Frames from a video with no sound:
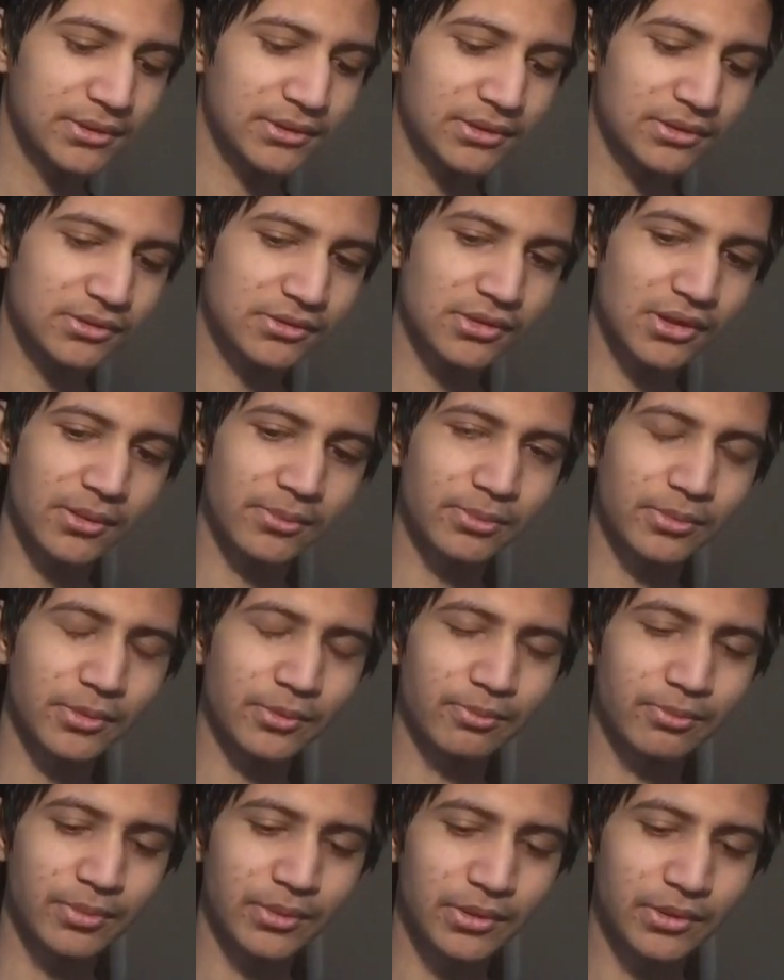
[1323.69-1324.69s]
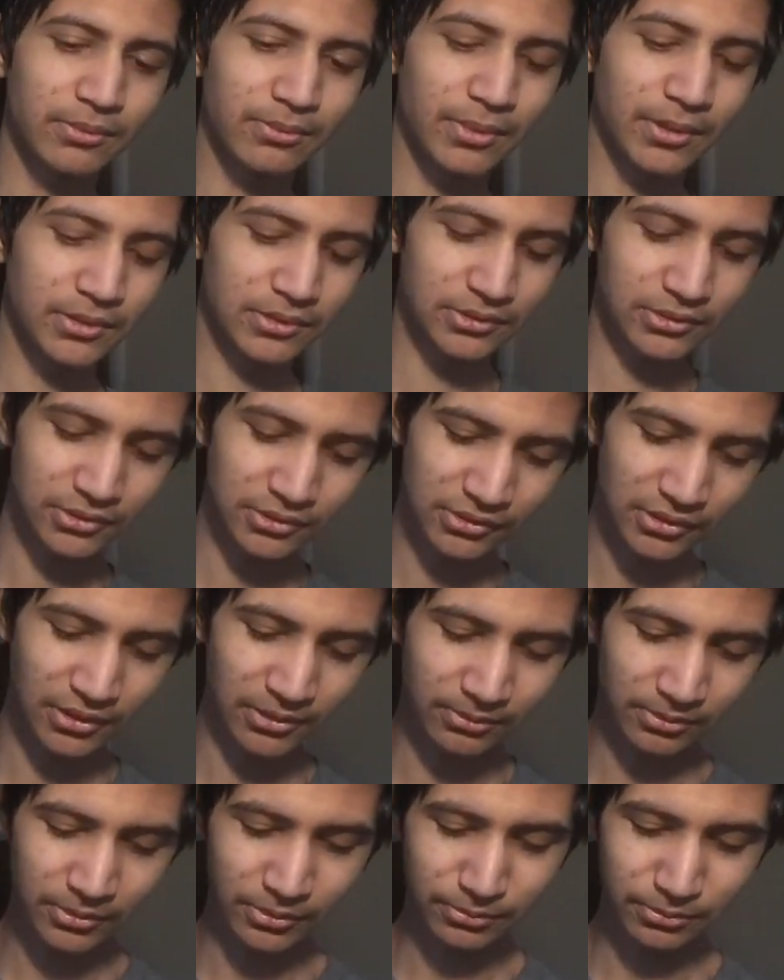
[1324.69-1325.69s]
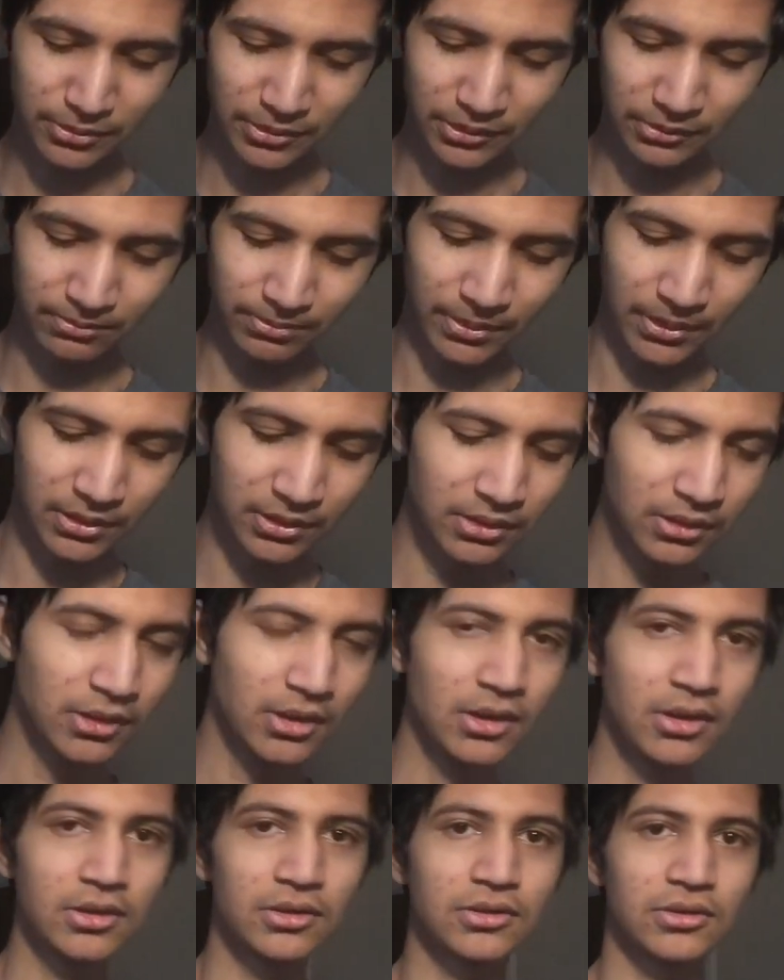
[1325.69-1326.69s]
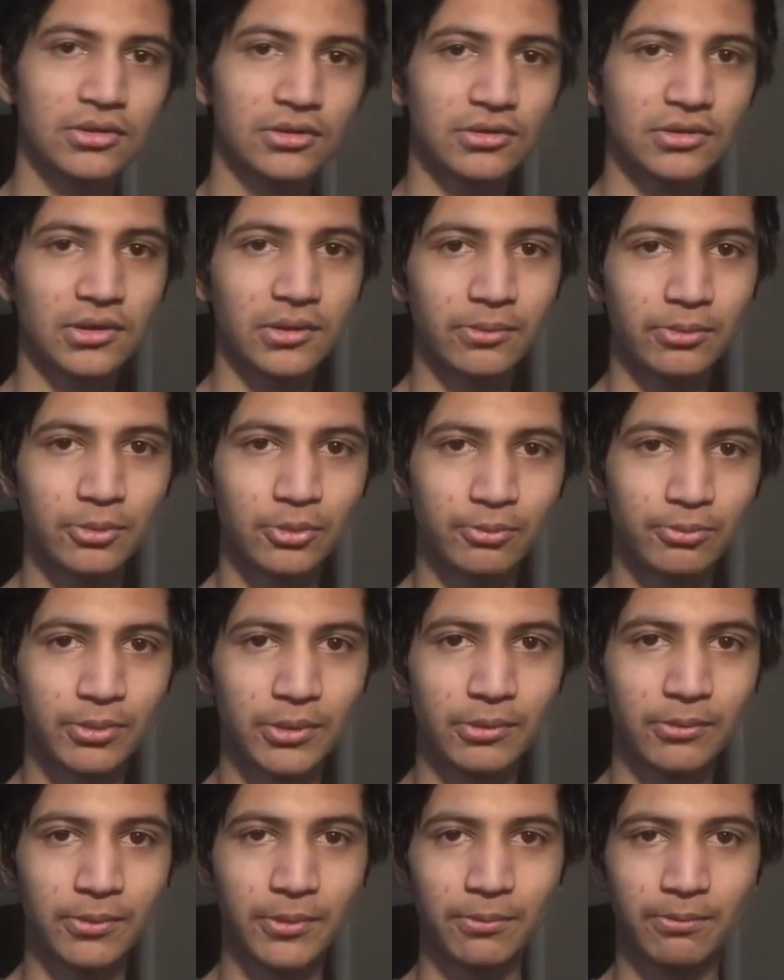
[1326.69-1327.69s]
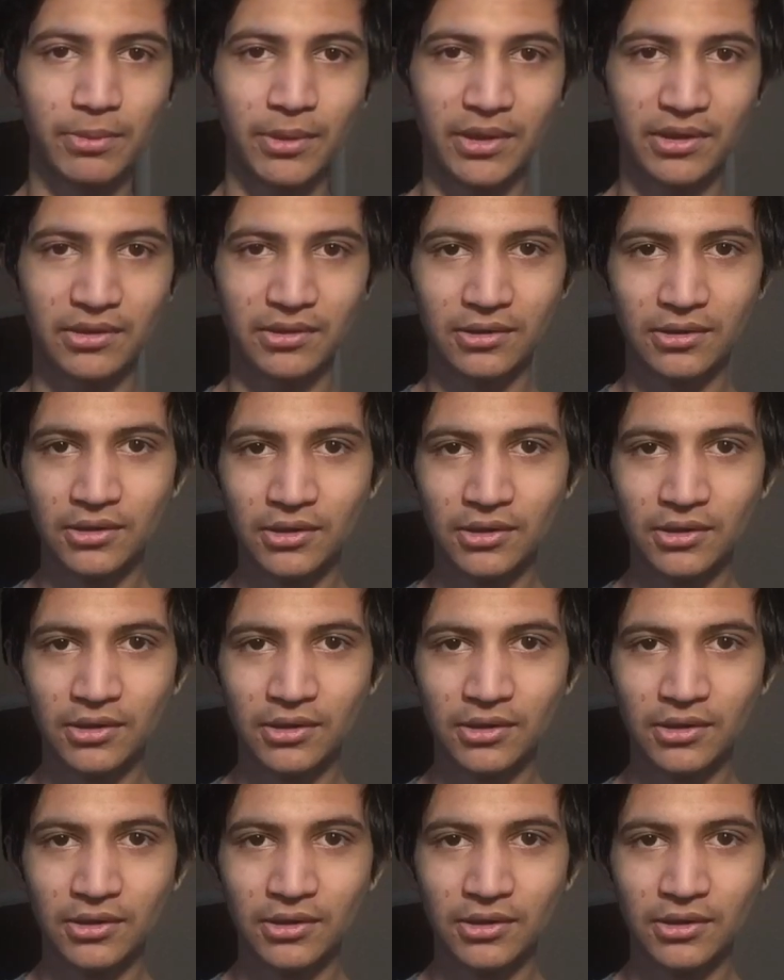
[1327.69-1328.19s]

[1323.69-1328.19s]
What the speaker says: Subscribe to PewDiePie. Subscribe to PewDiePie. Subscribe to PewDiePie.